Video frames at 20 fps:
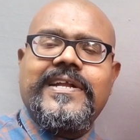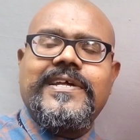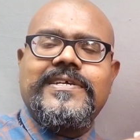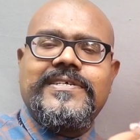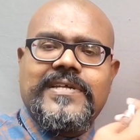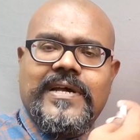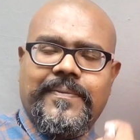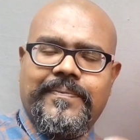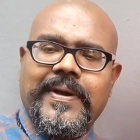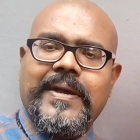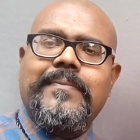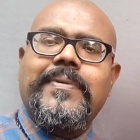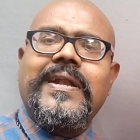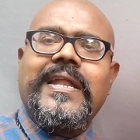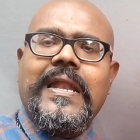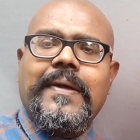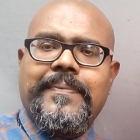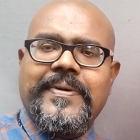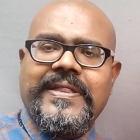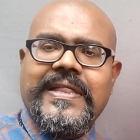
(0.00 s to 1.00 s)
that is
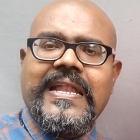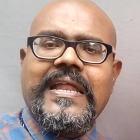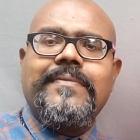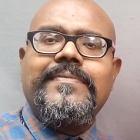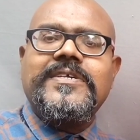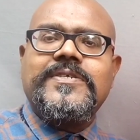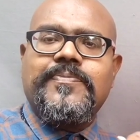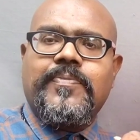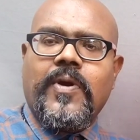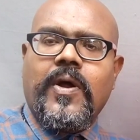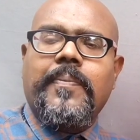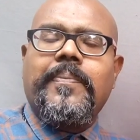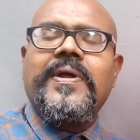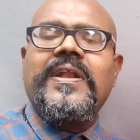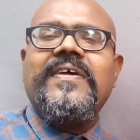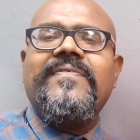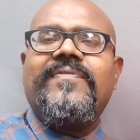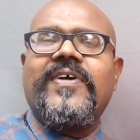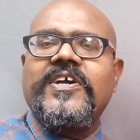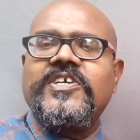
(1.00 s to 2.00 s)
pigmental epithelium, is
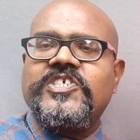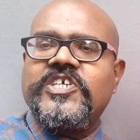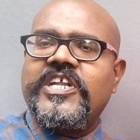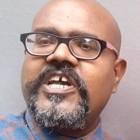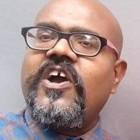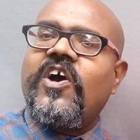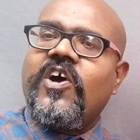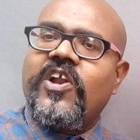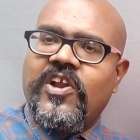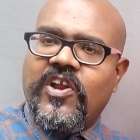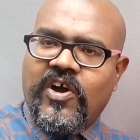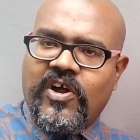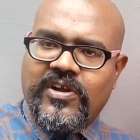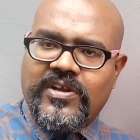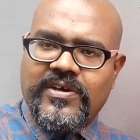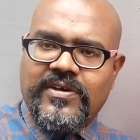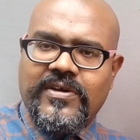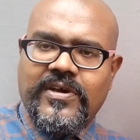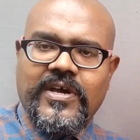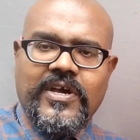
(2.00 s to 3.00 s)
properly functioning or
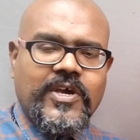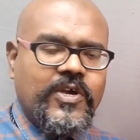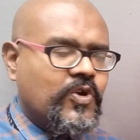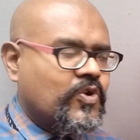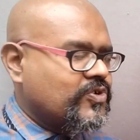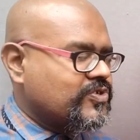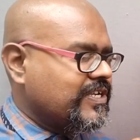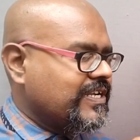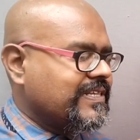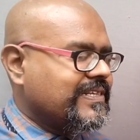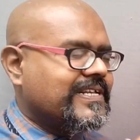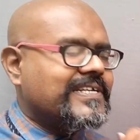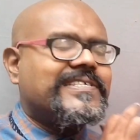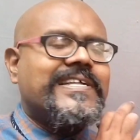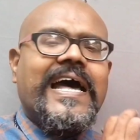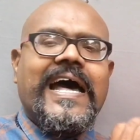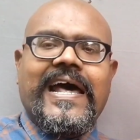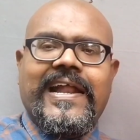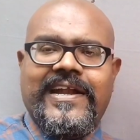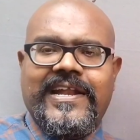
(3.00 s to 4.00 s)
not, using
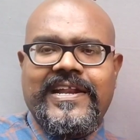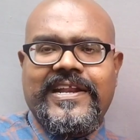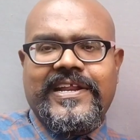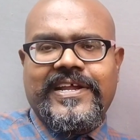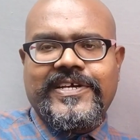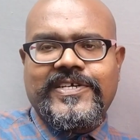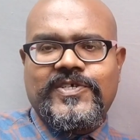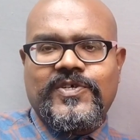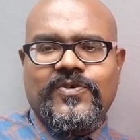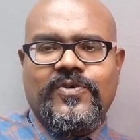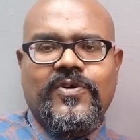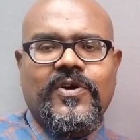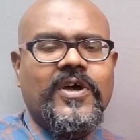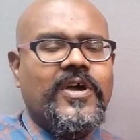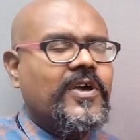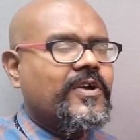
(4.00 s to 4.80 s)
this Arden ratio.